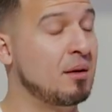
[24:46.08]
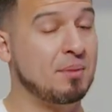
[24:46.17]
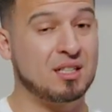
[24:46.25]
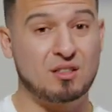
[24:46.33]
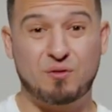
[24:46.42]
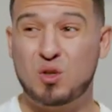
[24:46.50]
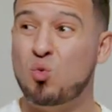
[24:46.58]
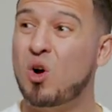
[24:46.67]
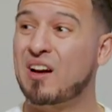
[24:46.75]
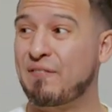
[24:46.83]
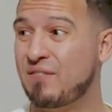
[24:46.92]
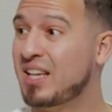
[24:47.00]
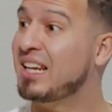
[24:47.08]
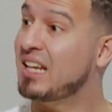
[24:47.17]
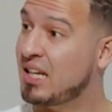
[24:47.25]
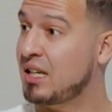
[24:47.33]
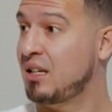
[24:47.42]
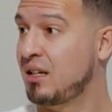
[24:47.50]
Because if you want to fit
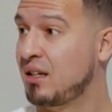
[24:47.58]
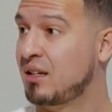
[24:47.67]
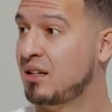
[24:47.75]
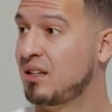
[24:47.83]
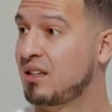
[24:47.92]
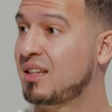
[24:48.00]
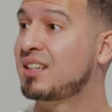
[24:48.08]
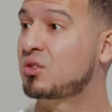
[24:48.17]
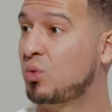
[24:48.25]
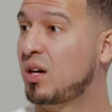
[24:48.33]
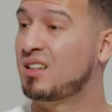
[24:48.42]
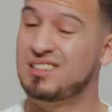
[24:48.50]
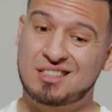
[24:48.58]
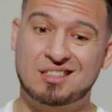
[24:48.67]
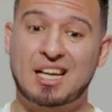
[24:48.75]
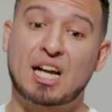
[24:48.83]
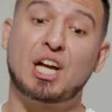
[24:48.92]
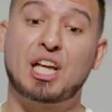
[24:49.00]
in, guess what? This is
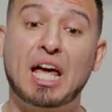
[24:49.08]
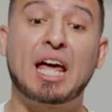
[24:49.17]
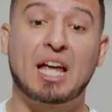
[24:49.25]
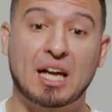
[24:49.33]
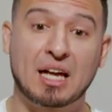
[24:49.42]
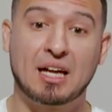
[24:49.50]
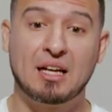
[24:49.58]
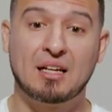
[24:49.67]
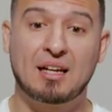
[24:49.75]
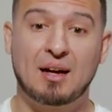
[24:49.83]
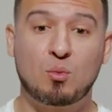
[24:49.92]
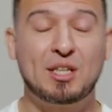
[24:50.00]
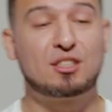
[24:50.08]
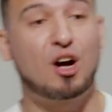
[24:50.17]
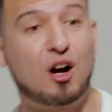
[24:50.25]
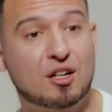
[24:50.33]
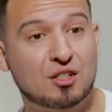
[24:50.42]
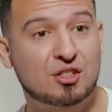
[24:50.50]
like a gang. and we
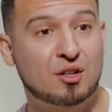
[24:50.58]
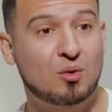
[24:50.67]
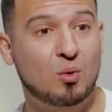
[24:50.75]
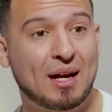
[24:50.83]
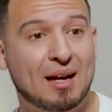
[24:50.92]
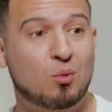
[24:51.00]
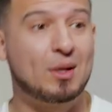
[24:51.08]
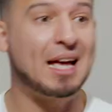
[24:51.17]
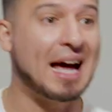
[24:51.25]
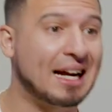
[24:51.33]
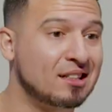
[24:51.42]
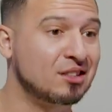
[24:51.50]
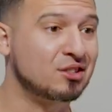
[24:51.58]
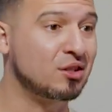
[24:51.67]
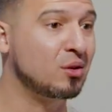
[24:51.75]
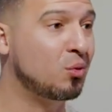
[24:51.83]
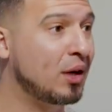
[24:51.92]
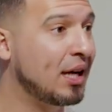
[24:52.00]
talk a certain way, and we act a
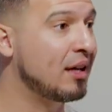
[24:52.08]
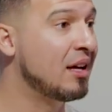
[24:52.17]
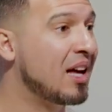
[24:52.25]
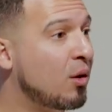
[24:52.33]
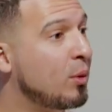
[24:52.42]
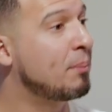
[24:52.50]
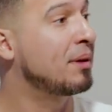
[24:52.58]
certain way, and we